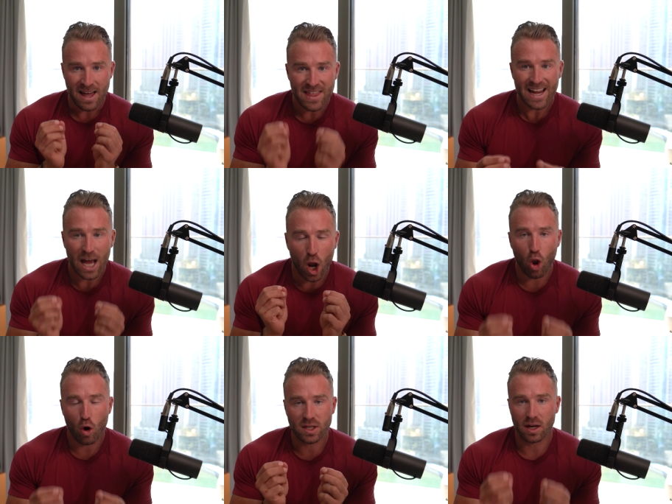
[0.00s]
then get a
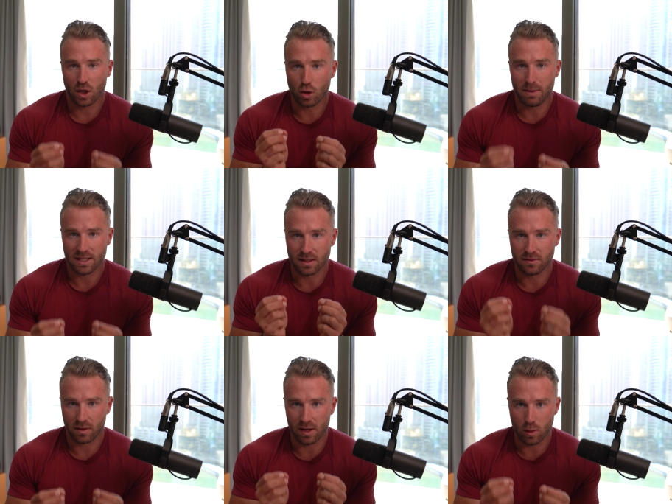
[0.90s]
lot done in your business
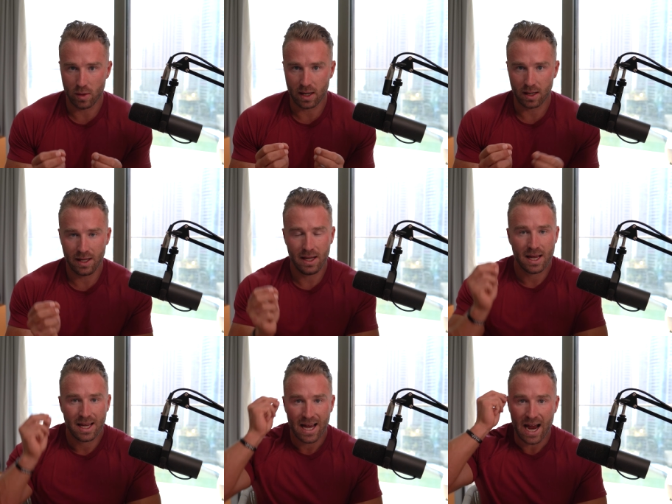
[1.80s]
very quickly,
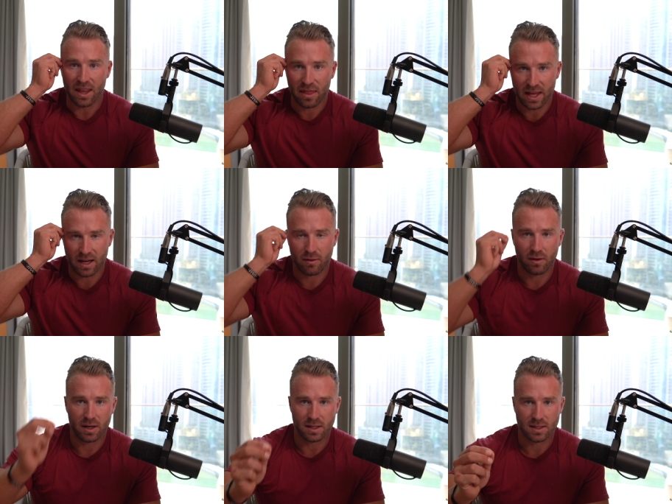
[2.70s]
and think
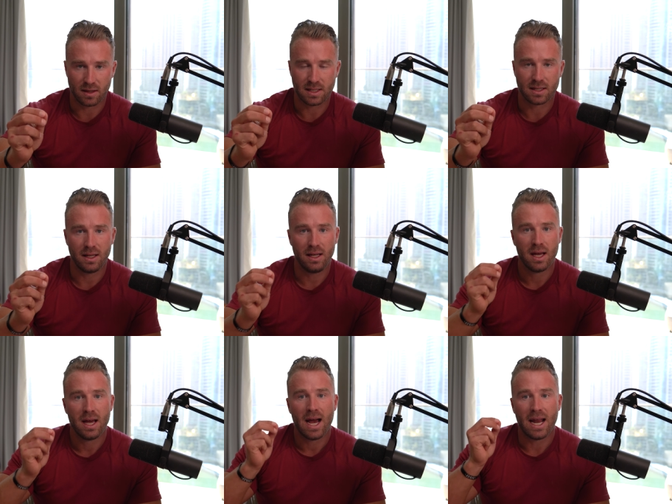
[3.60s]
very concisely,
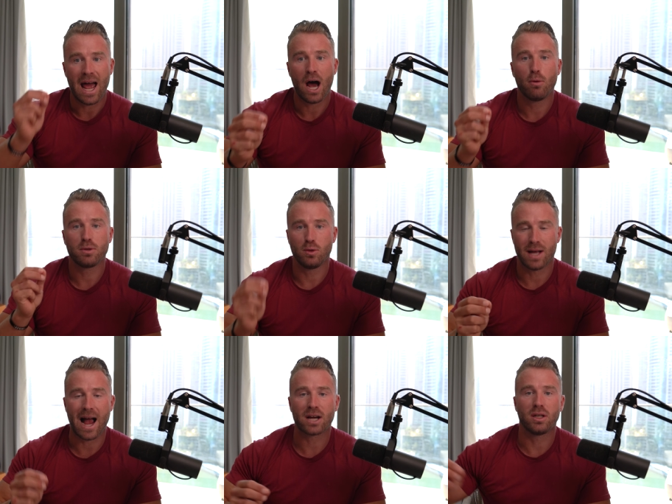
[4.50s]
and helps you
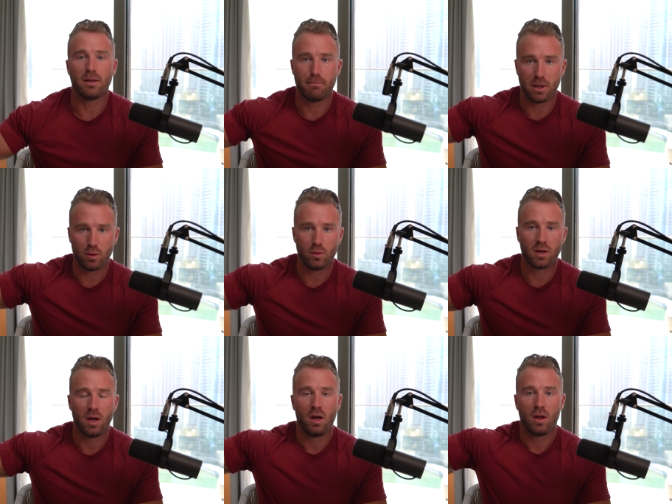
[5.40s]
to actually
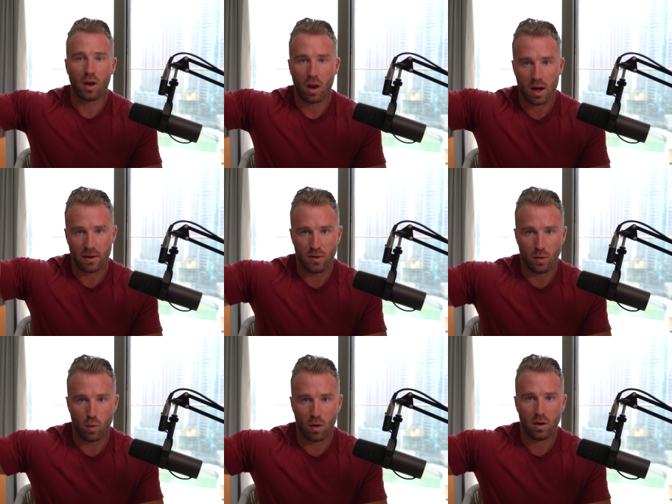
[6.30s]
build the life
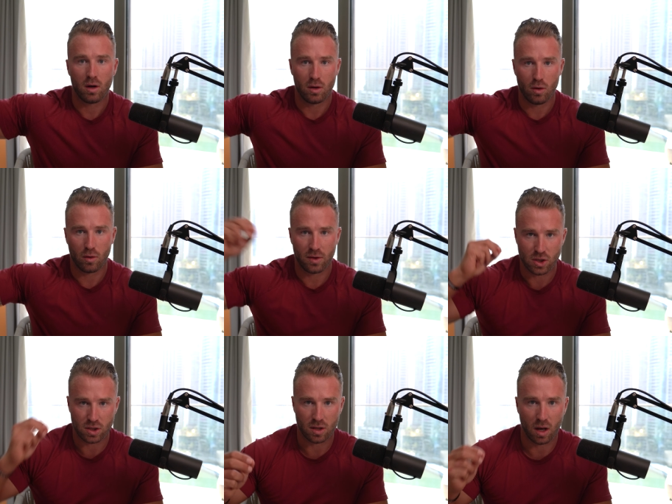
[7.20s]
you want, not the,
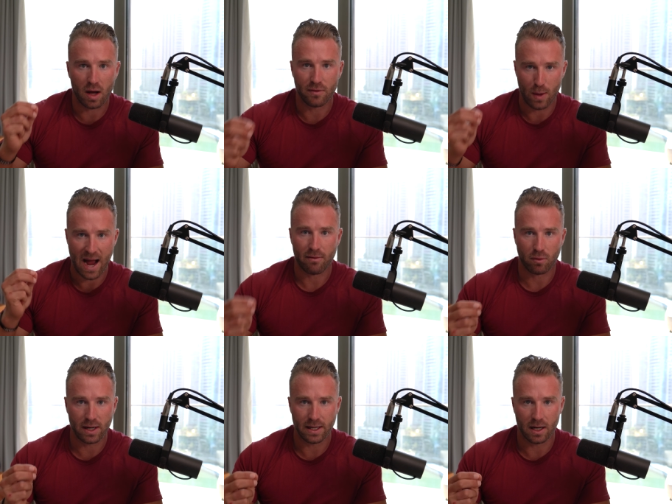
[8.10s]
just the life you have
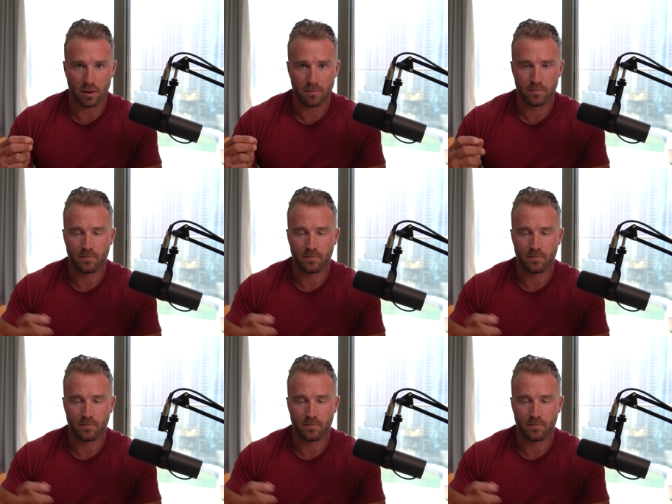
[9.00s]
right now.